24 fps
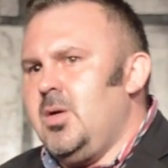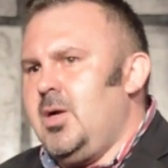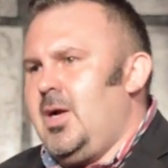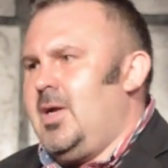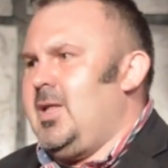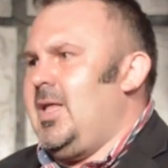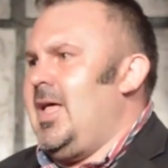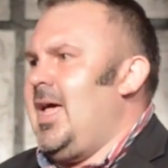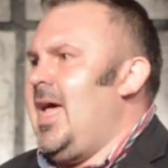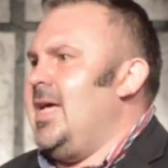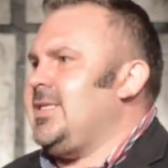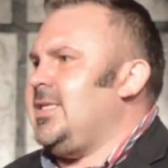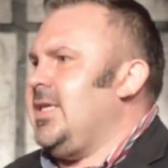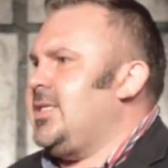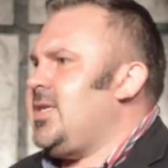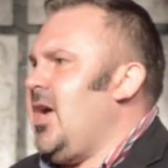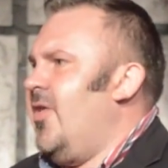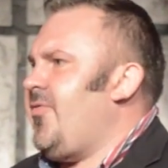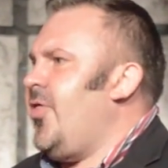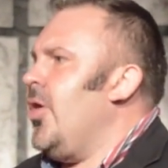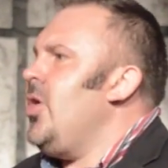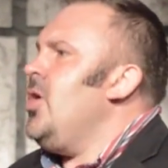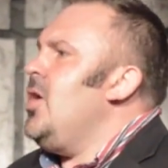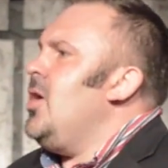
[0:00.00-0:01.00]
And like it's a
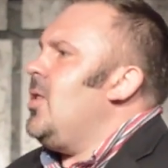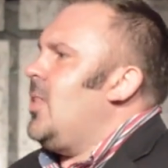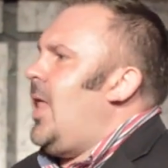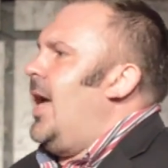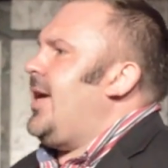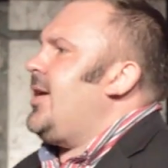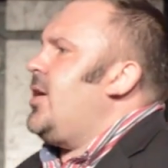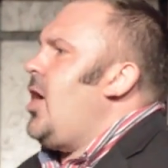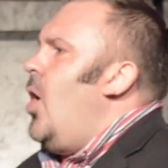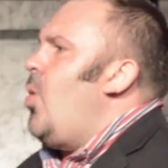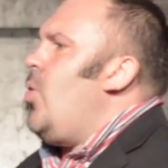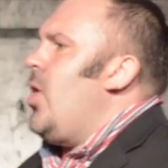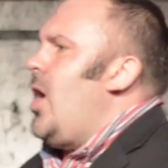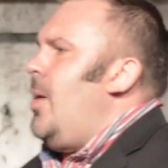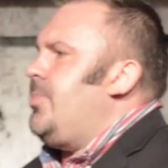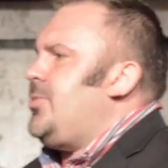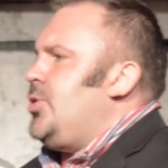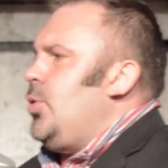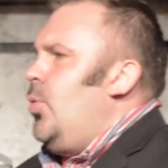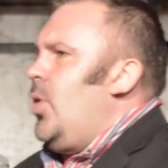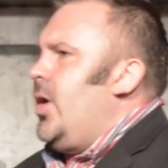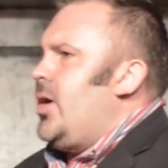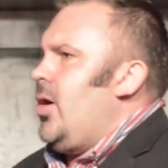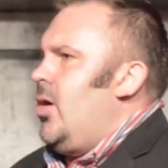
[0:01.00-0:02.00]
tough thing. Like going
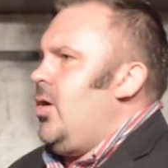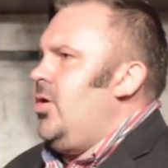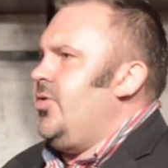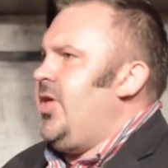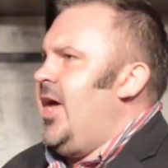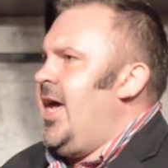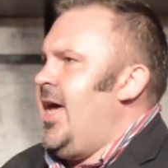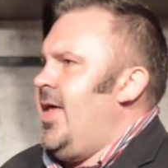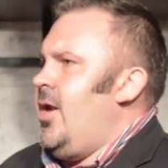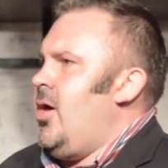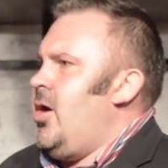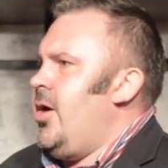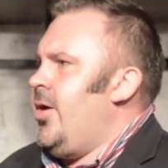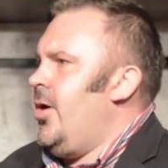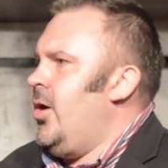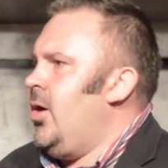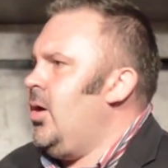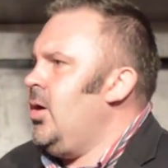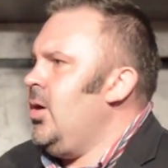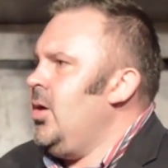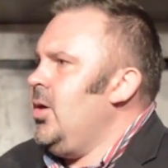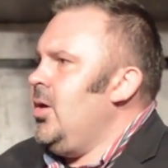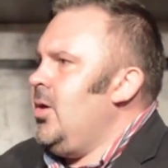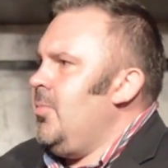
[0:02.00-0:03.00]
up to a girl to hit on
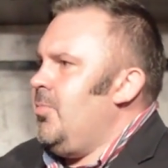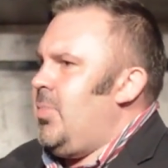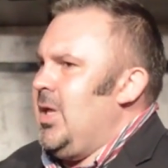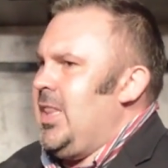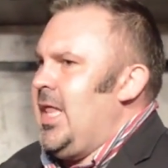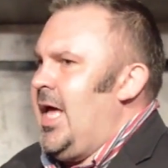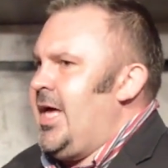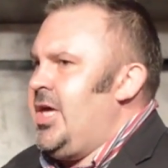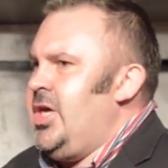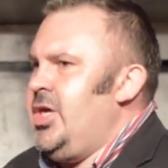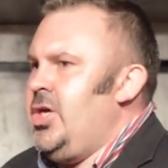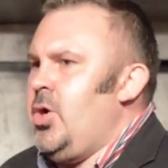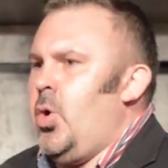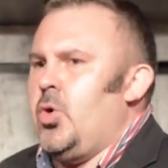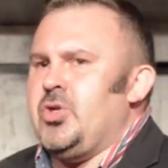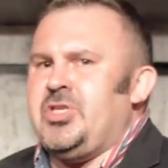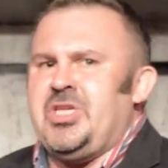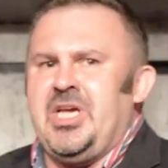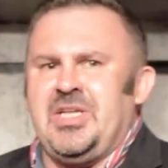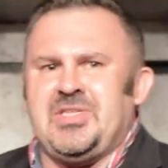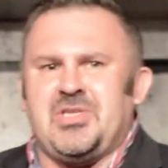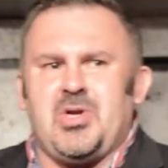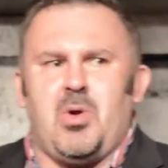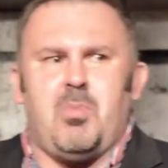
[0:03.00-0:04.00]
her, but like your
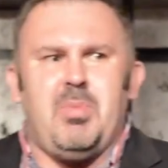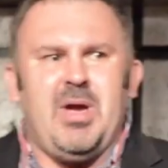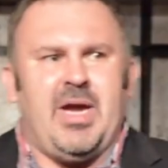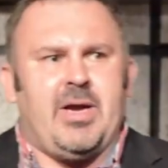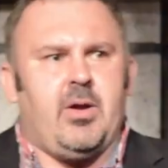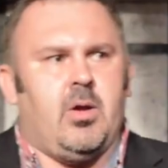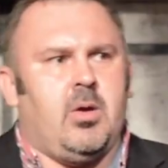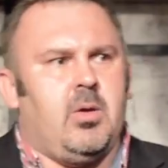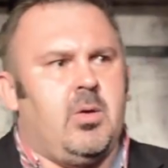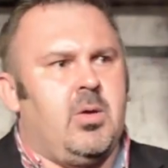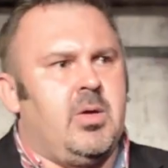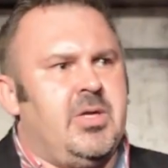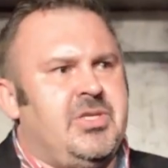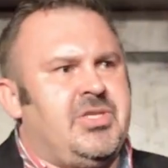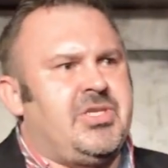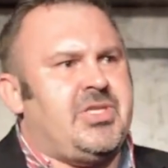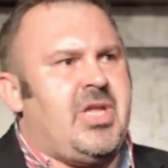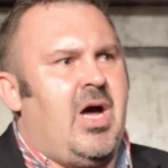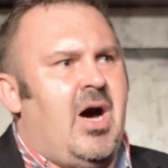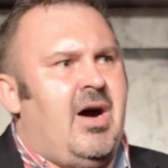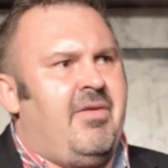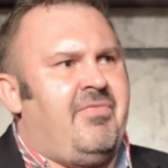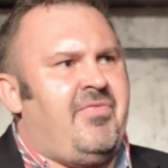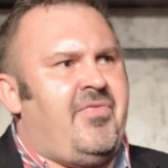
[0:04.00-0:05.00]
tits are bigger is
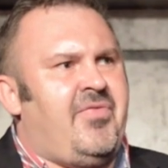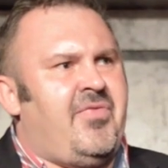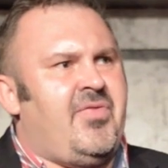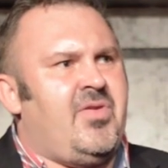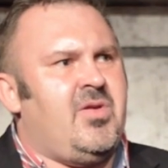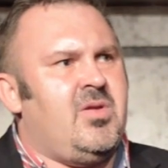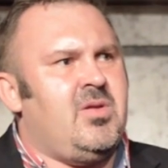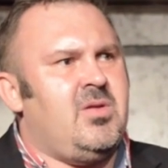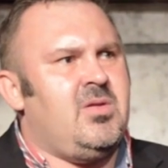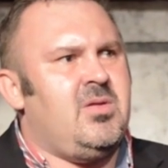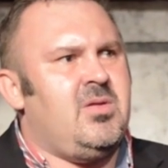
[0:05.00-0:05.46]
tough.